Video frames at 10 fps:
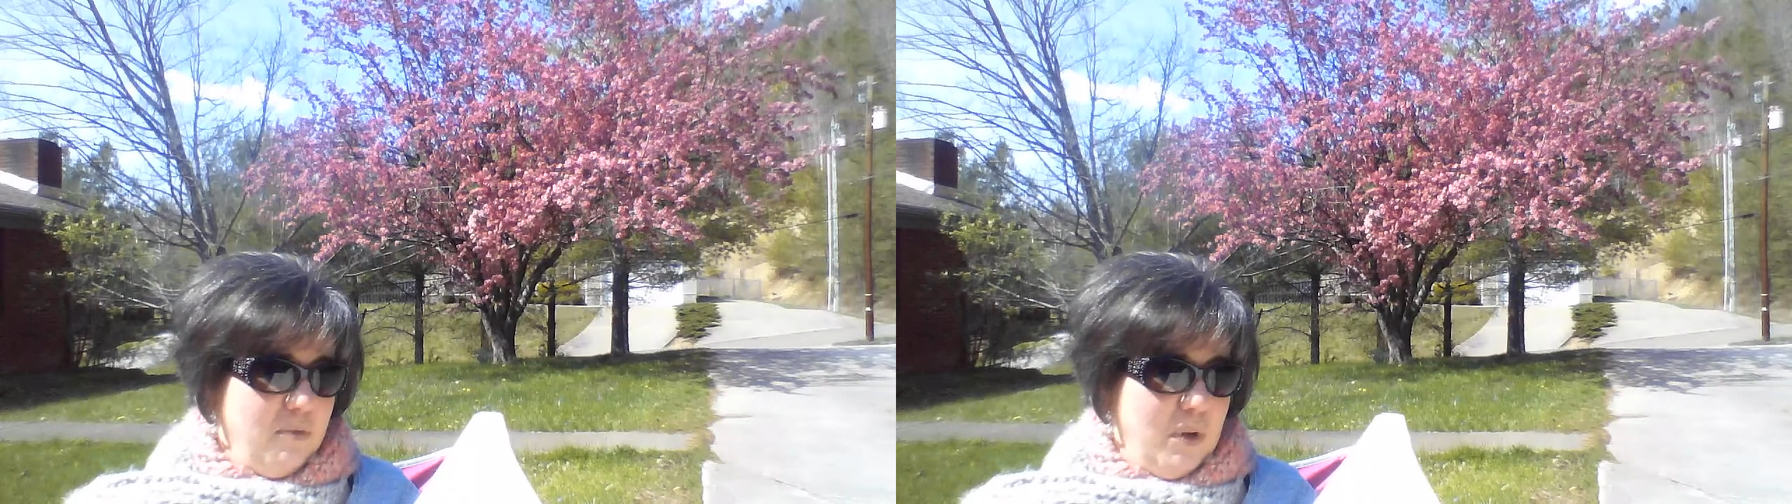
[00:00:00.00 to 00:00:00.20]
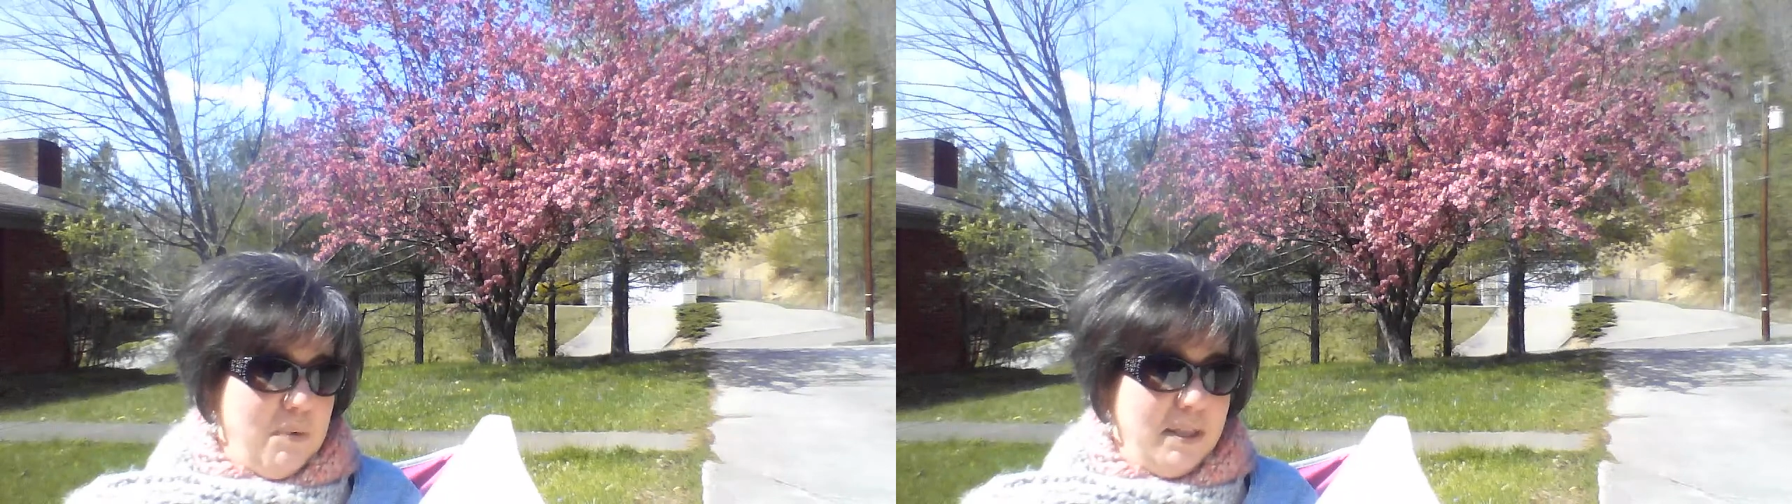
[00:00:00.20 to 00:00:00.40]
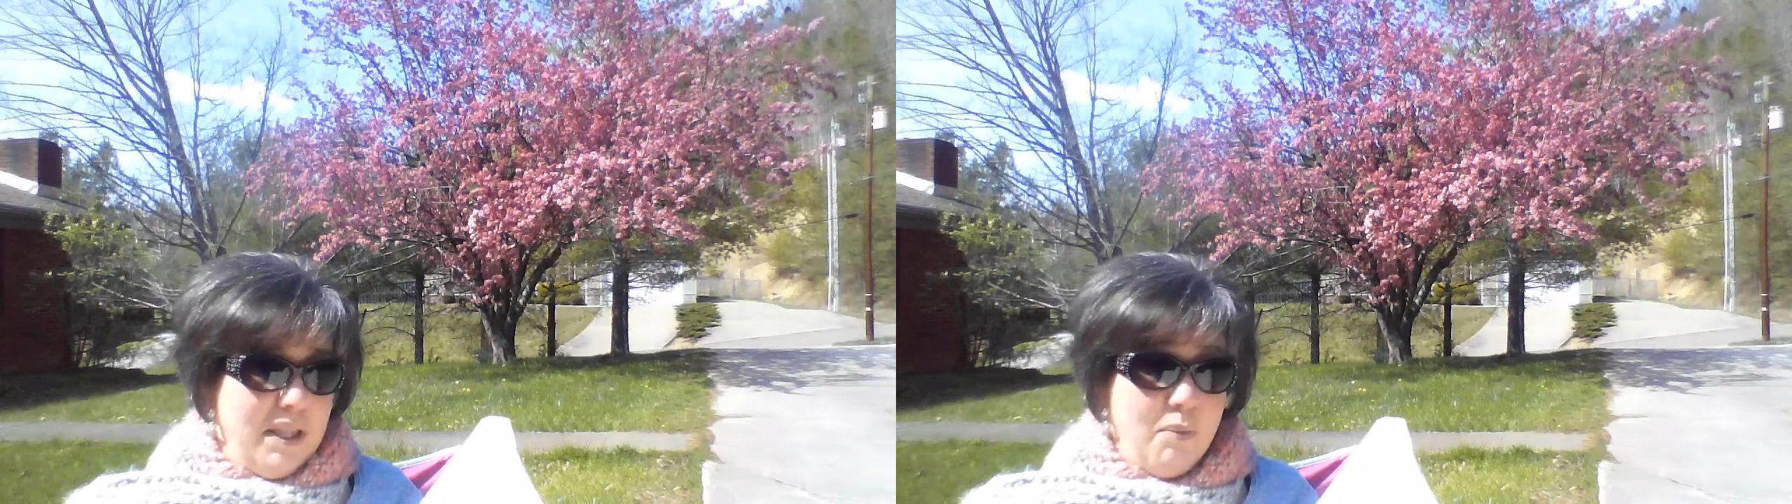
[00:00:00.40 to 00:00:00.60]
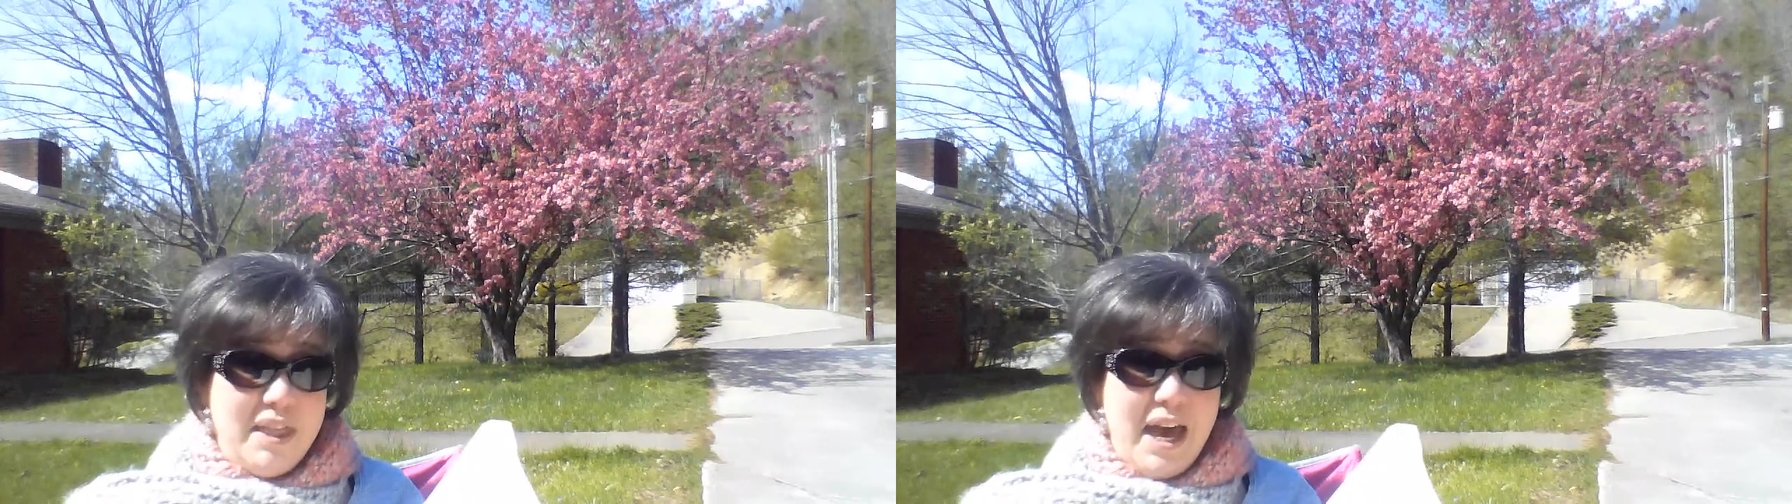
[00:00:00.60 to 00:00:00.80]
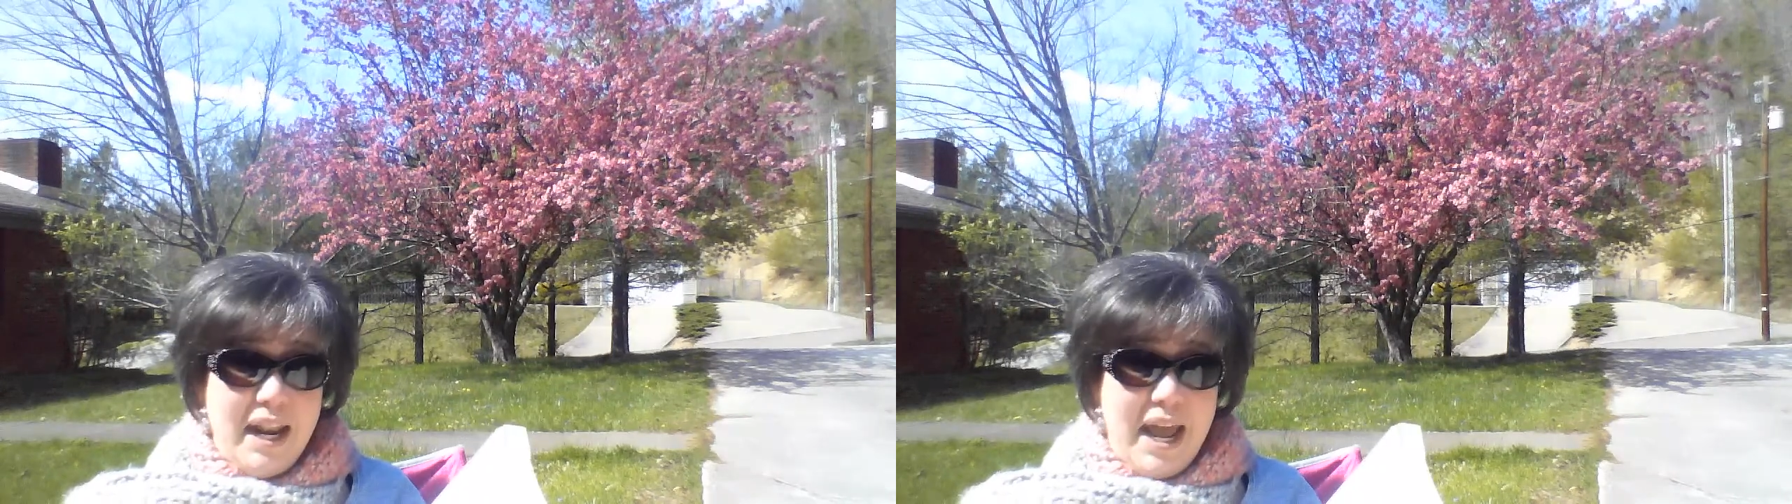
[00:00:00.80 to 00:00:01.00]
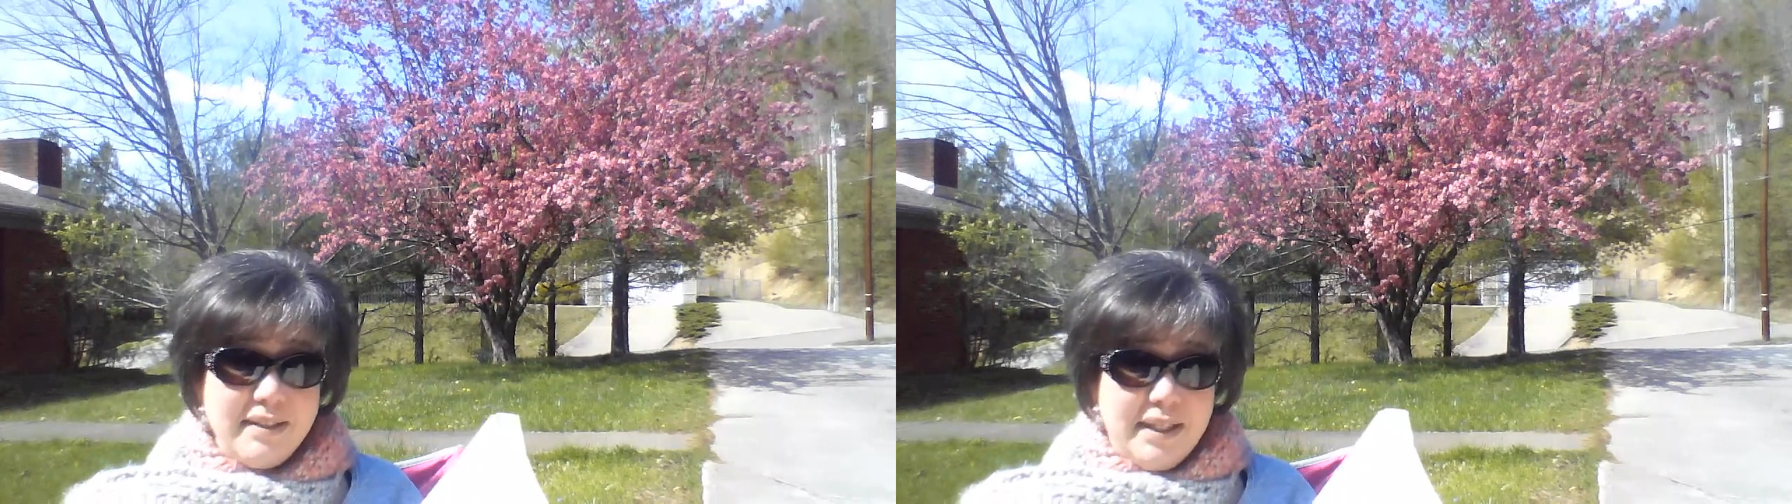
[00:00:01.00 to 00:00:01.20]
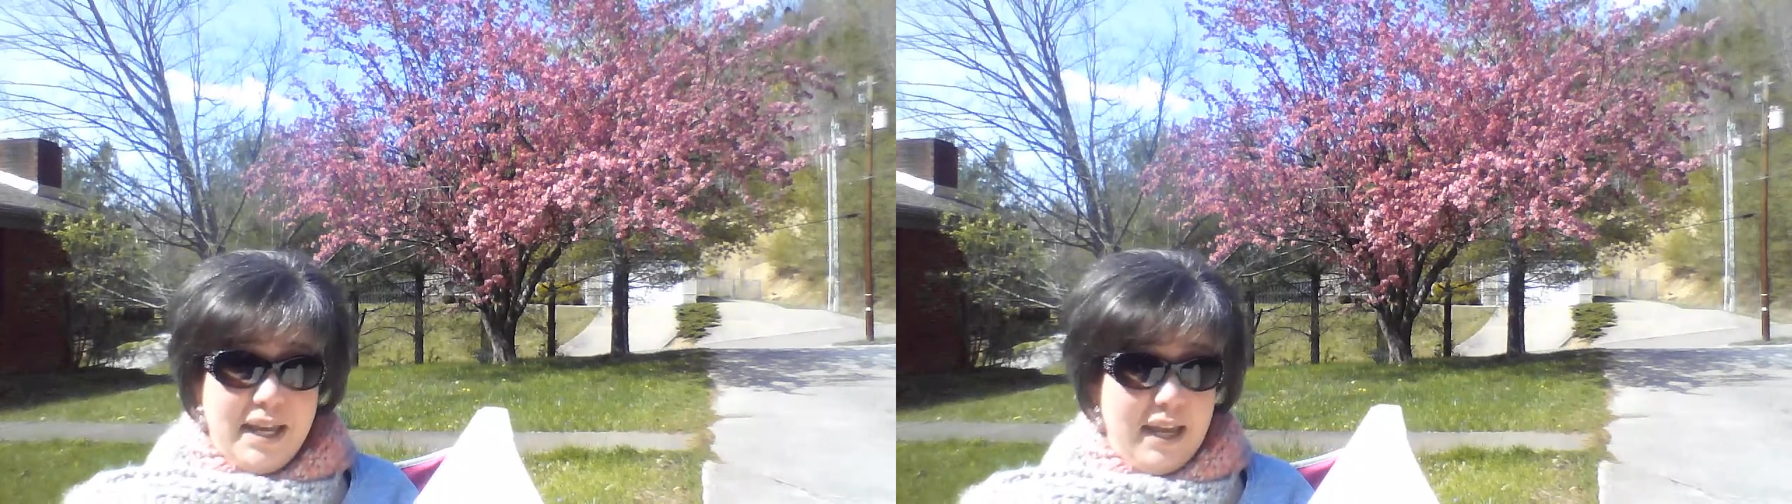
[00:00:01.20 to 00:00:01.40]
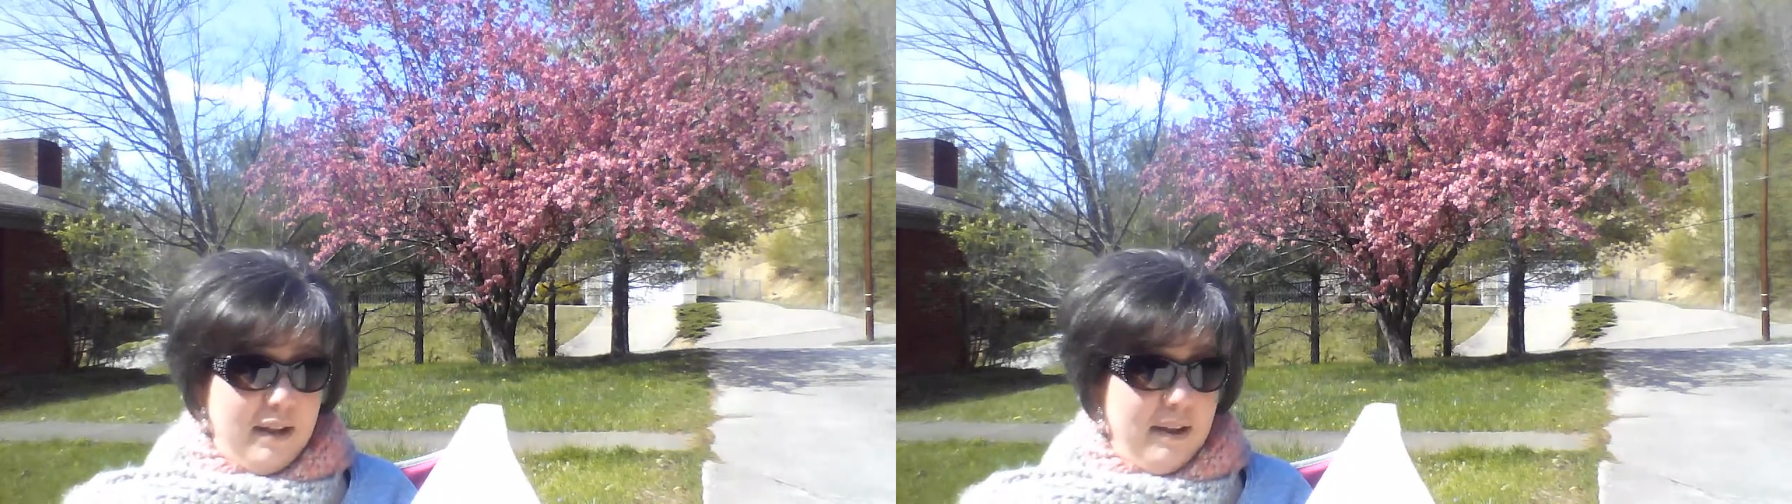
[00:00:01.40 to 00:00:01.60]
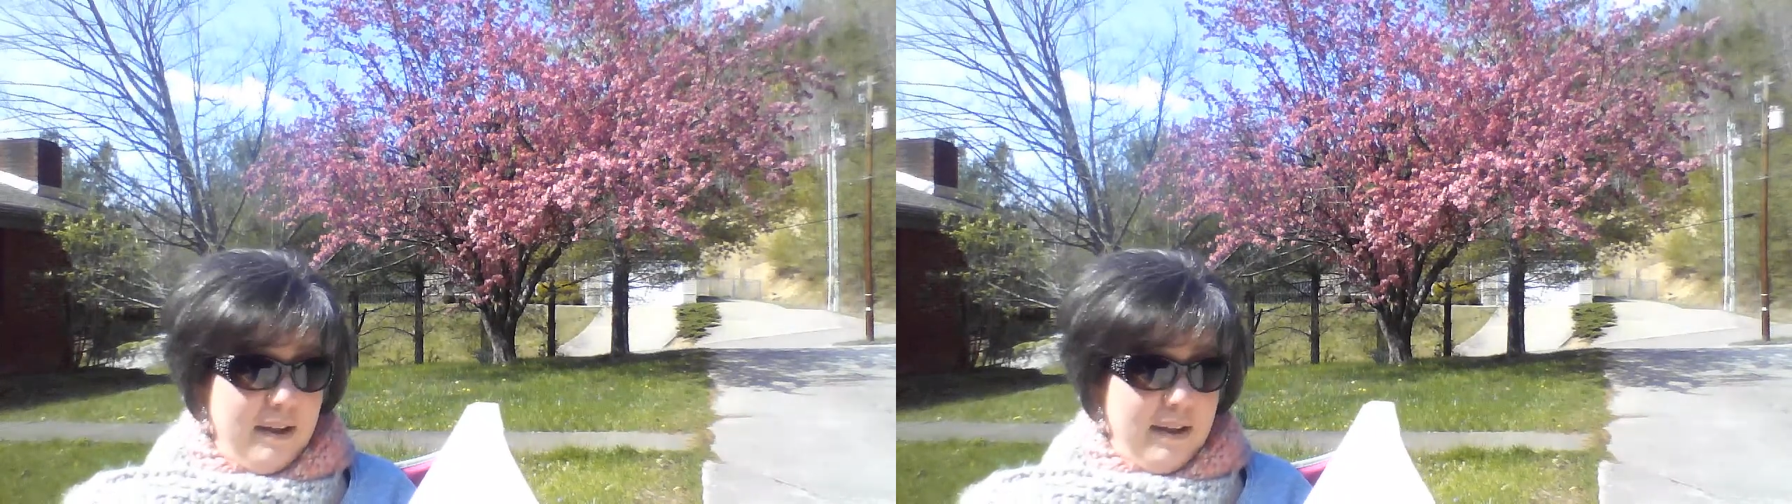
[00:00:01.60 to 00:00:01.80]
if we'd met them without Aslan."